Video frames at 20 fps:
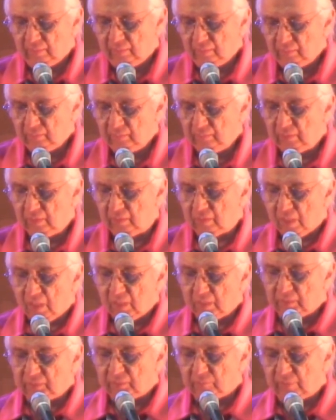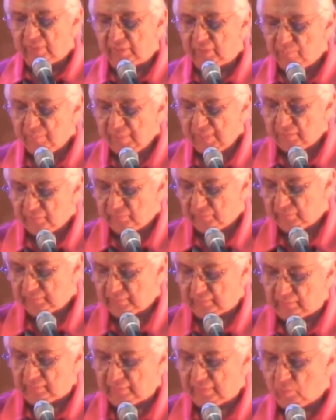The caucus recommends
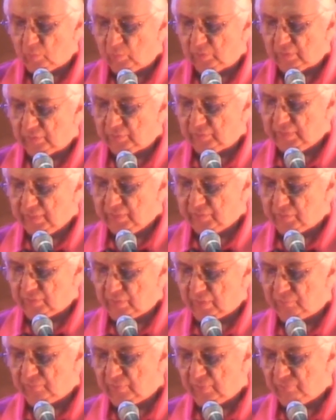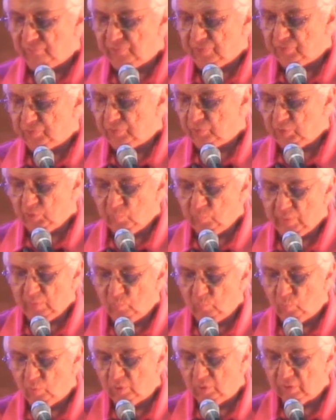the organization of an official UN
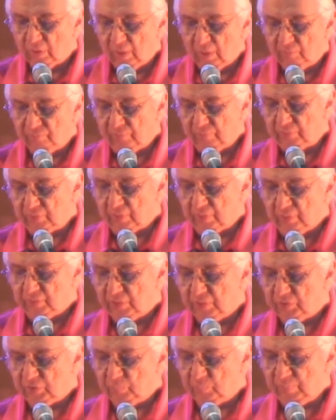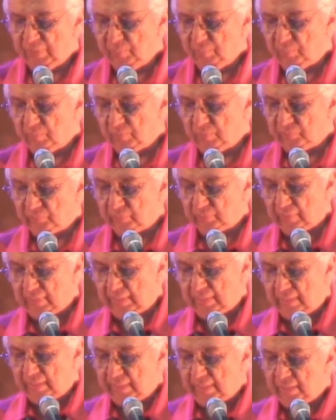World Conference on Indigenous Peoples
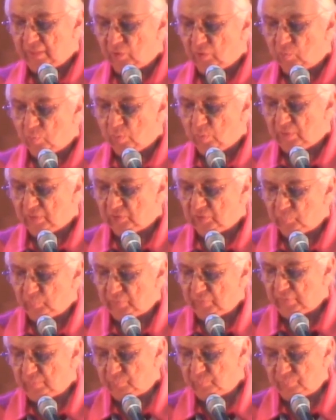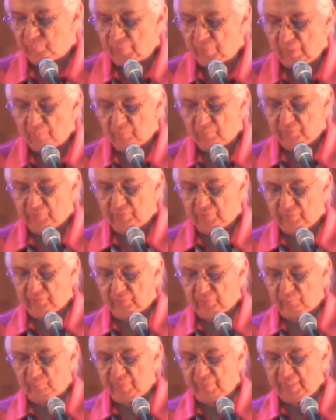in accordance with the promises
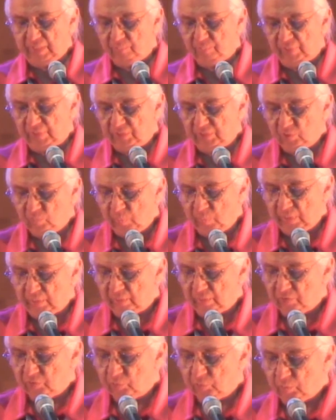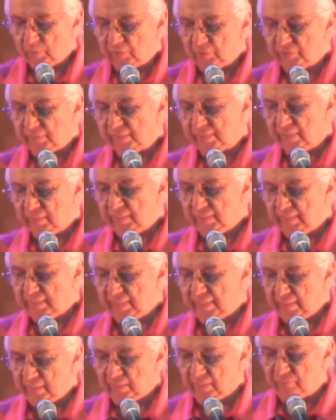made by the UN during the second decade
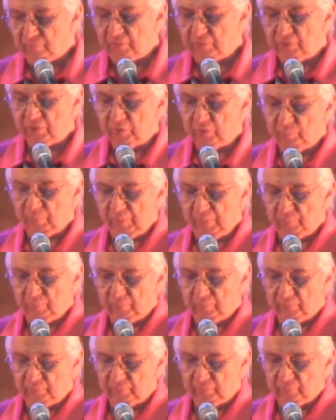of Indigenous Peoples.